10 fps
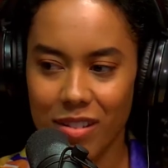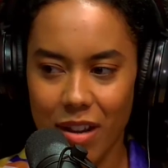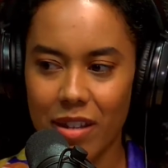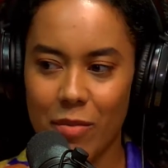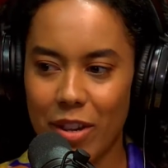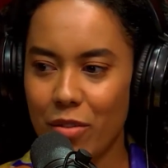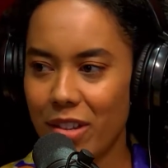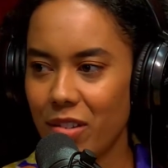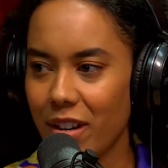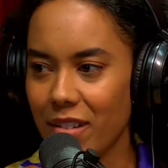talking about you
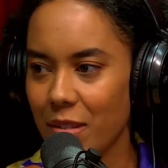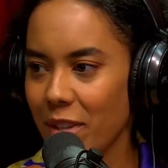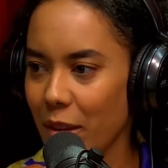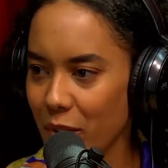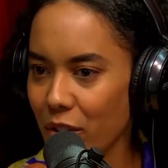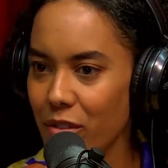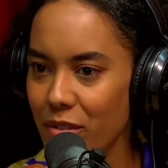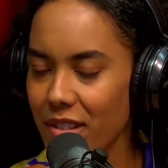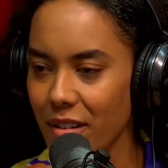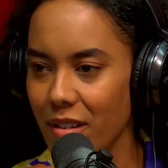yesterday because I'm like, I'm going to go do
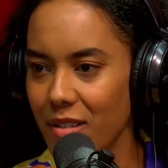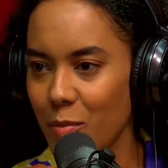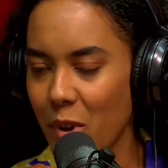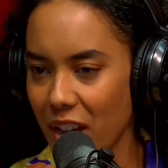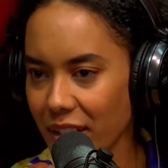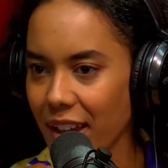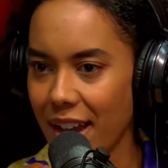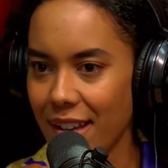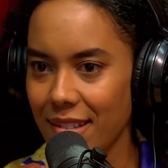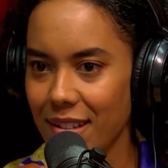Sarah's
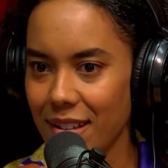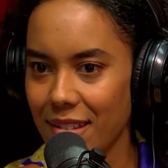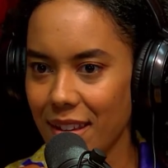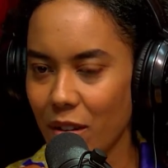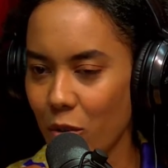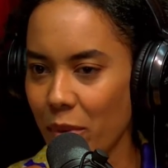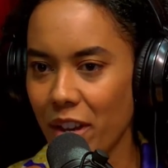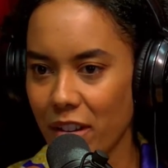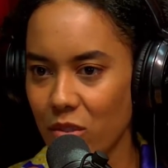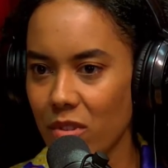podcast. And he's like, oh my
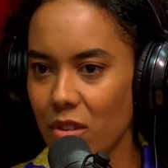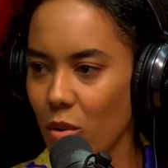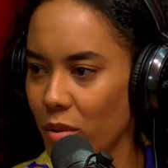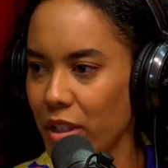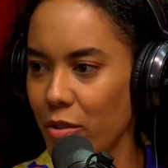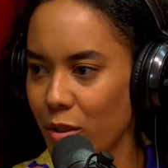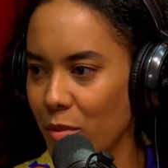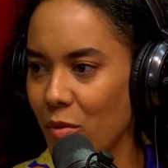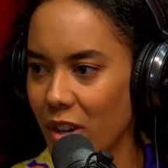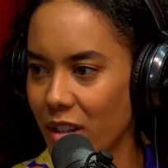God, she was the only
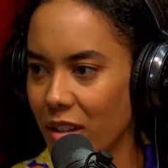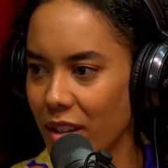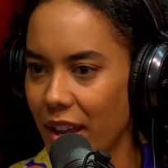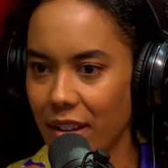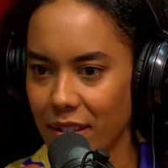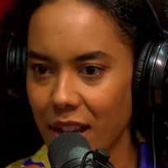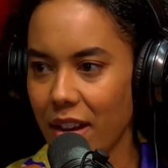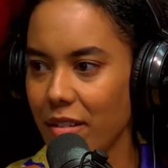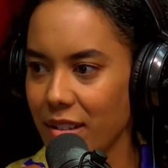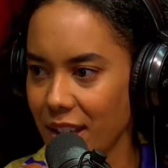normal one on that
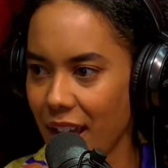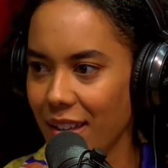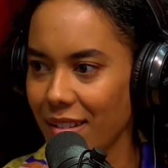entire set.